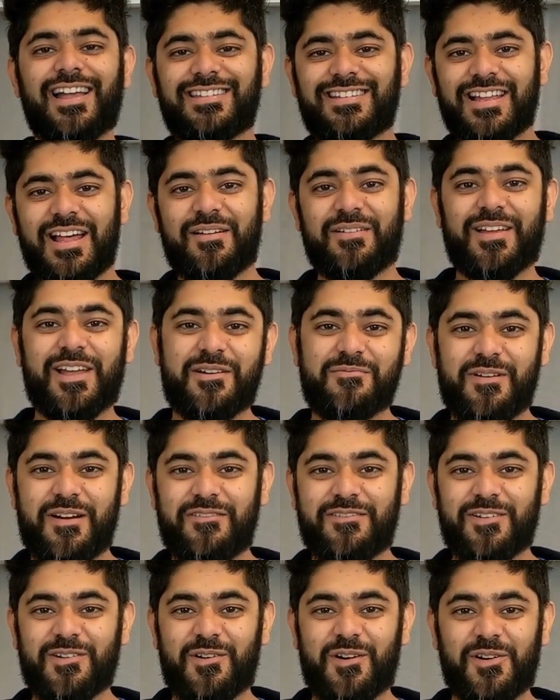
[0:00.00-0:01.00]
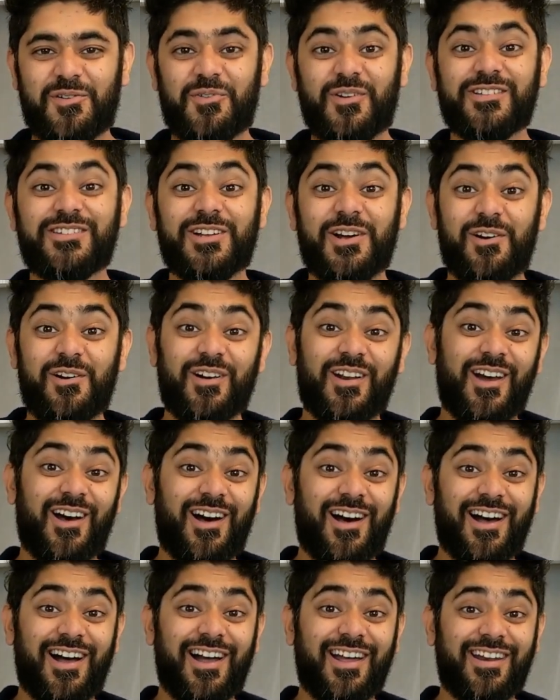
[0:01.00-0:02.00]
Assalamu alaikum everyone, what's going
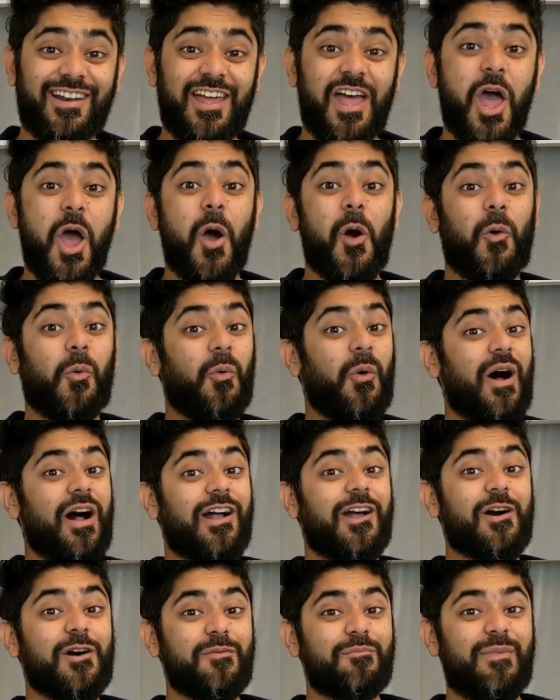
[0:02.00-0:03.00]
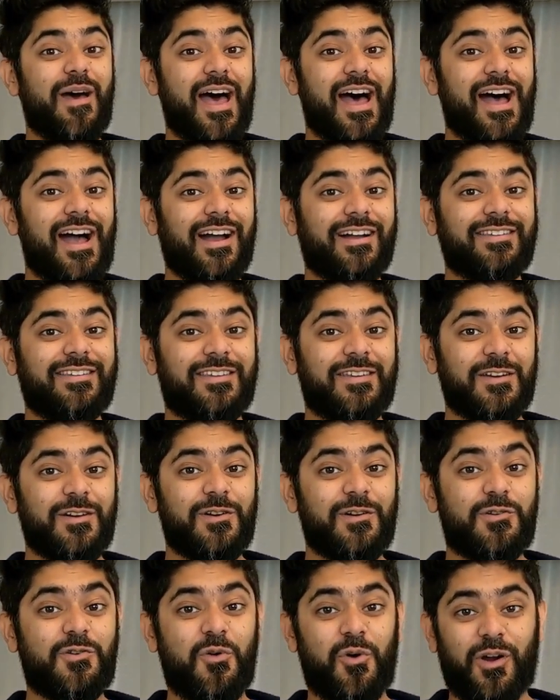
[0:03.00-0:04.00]
on? Welcome back
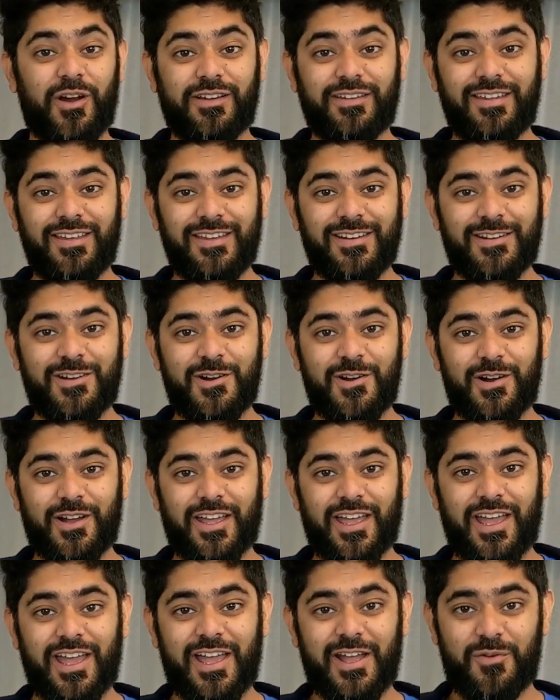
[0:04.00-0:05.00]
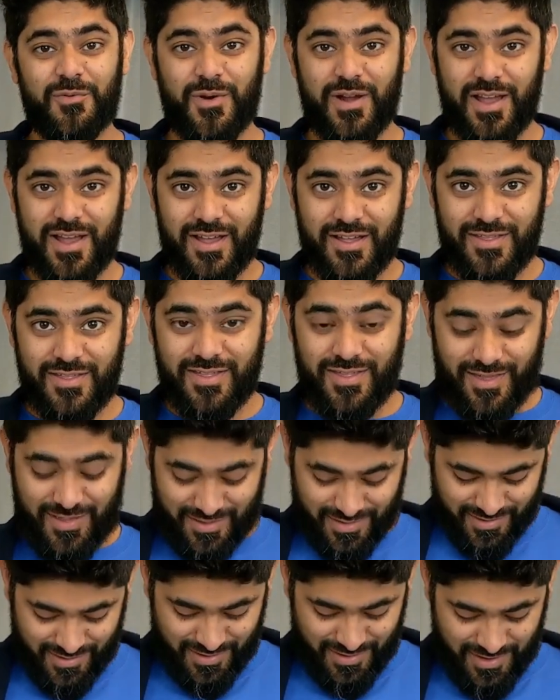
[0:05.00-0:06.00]
to Quarantine Cooking with
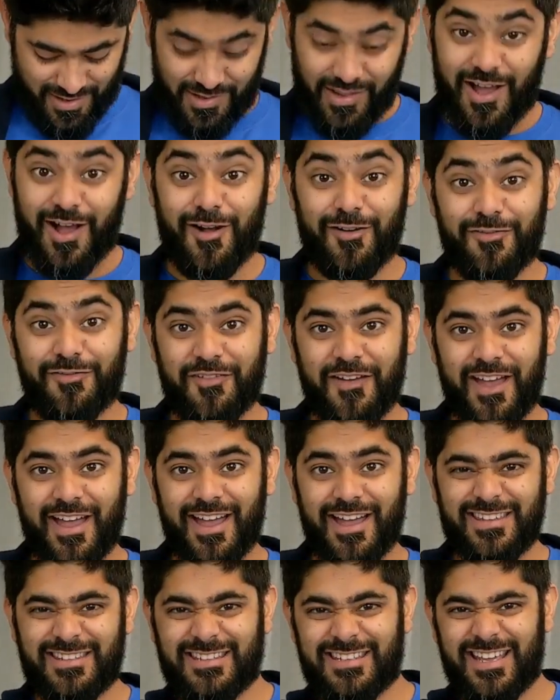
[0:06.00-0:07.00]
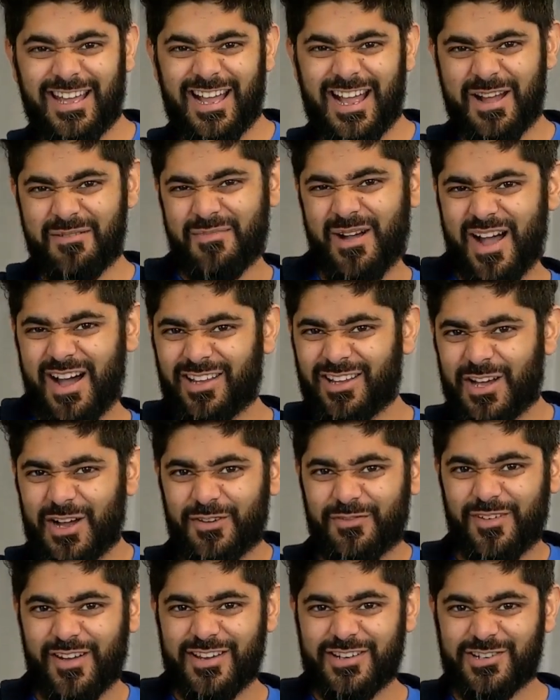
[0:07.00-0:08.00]
Halal Fest. See, I got my
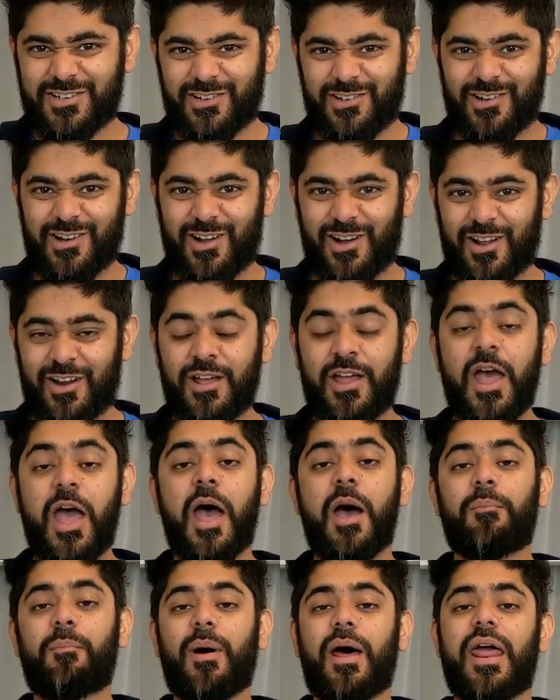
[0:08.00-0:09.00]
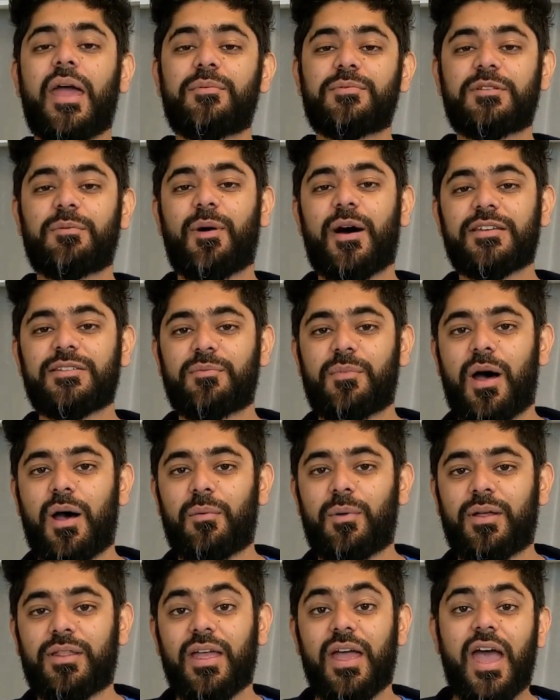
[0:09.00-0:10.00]
Halal Fest shirt on. My name is Abbas
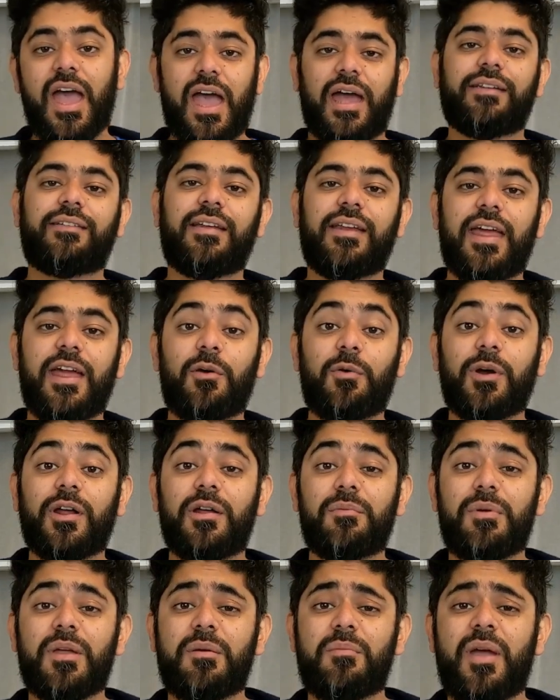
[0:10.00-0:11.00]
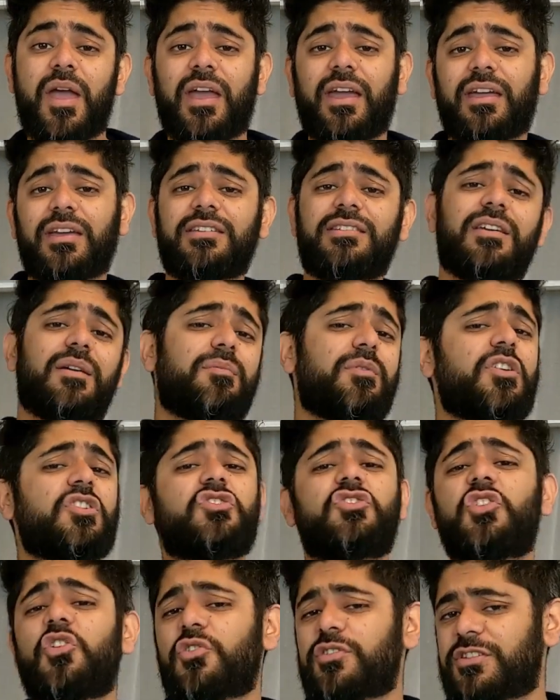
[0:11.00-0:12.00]
Mohamed, and today we're gonna be making something
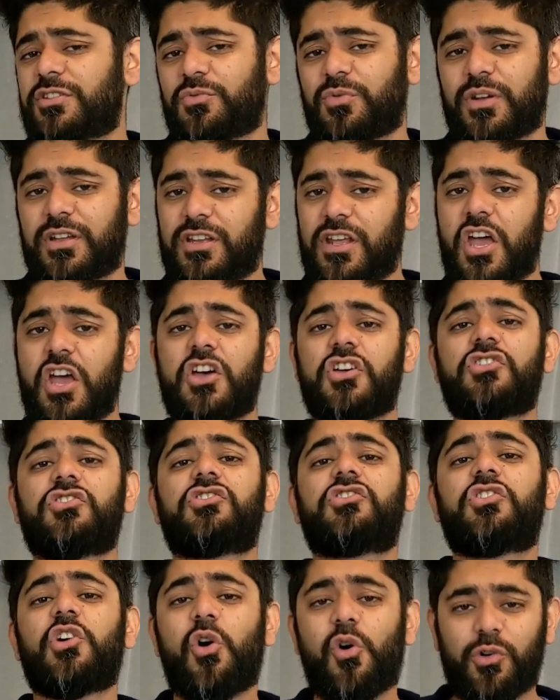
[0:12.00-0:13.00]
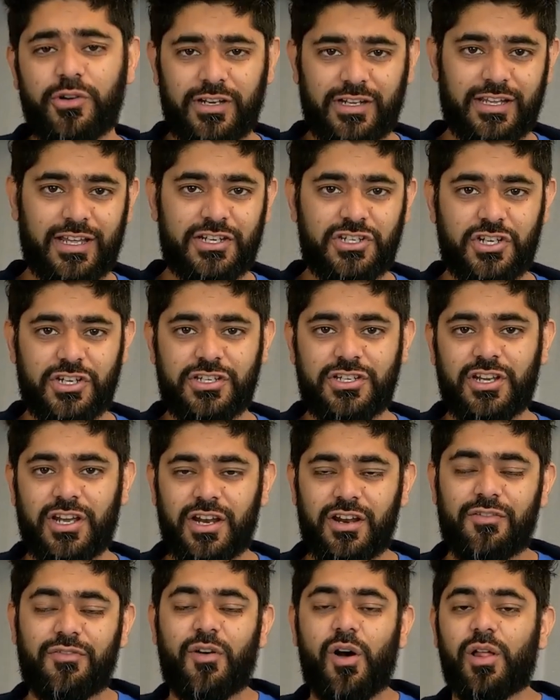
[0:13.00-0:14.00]
so sweet, so delicious, you're
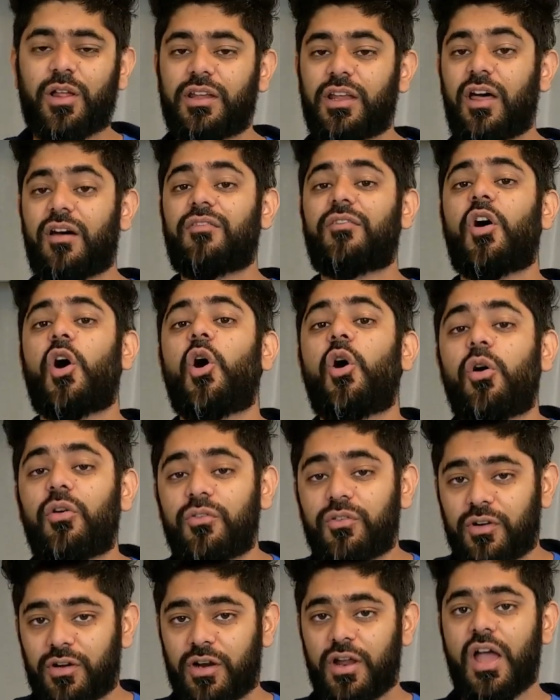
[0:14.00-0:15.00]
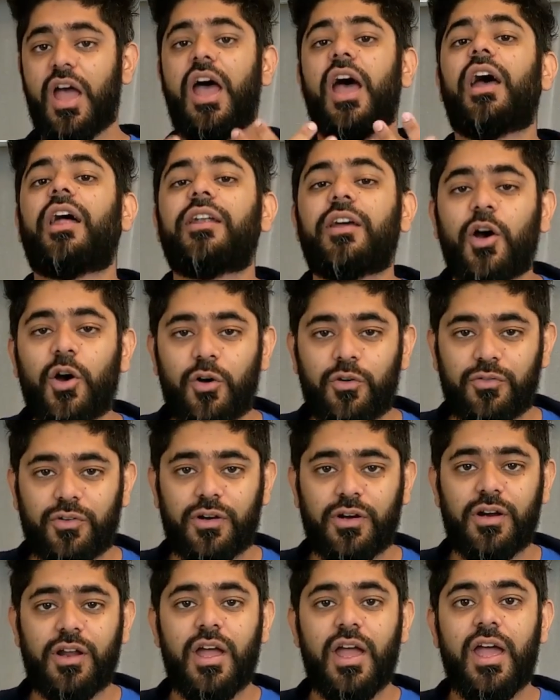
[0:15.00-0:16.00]
gonna fall in love over and
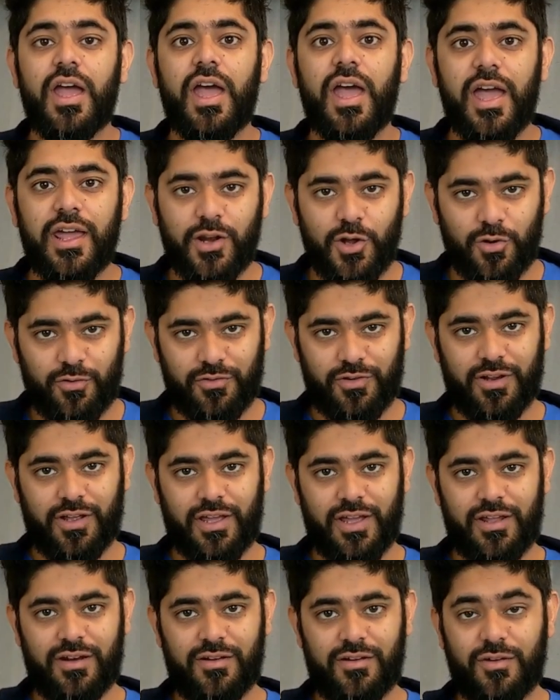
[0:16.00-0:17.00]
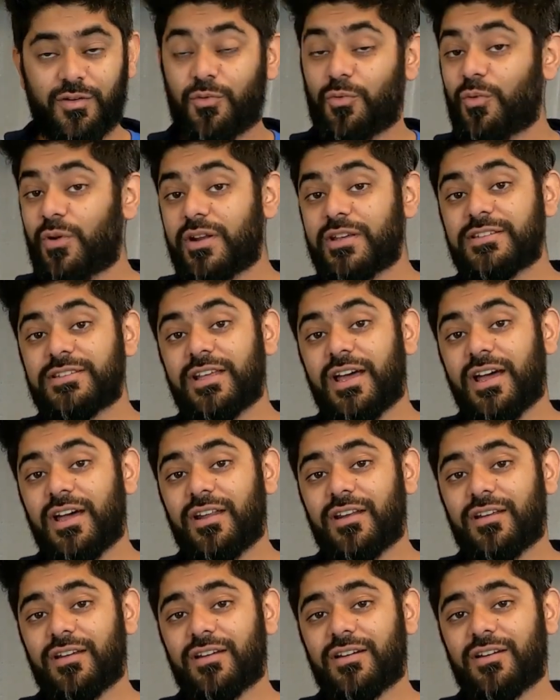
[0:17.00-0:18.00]
over and over again. What is
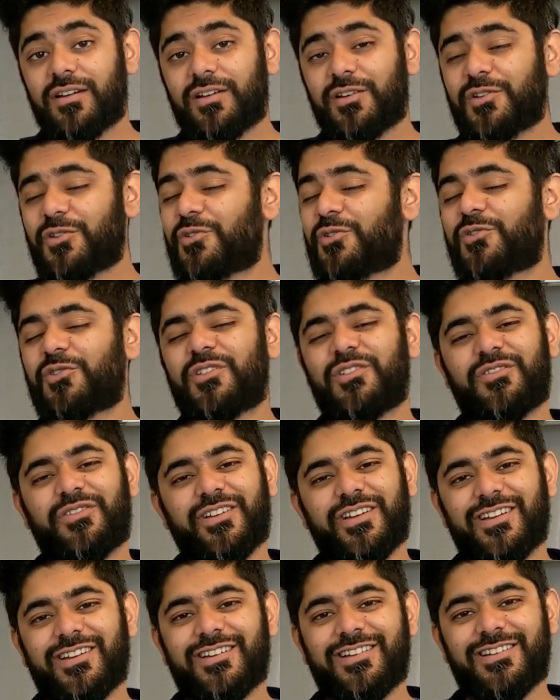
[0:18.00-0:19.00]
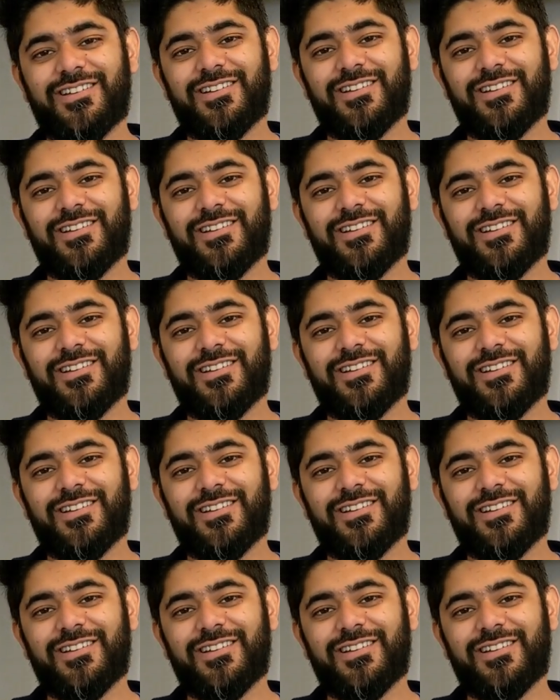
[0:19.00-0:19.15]
that? Kulfi.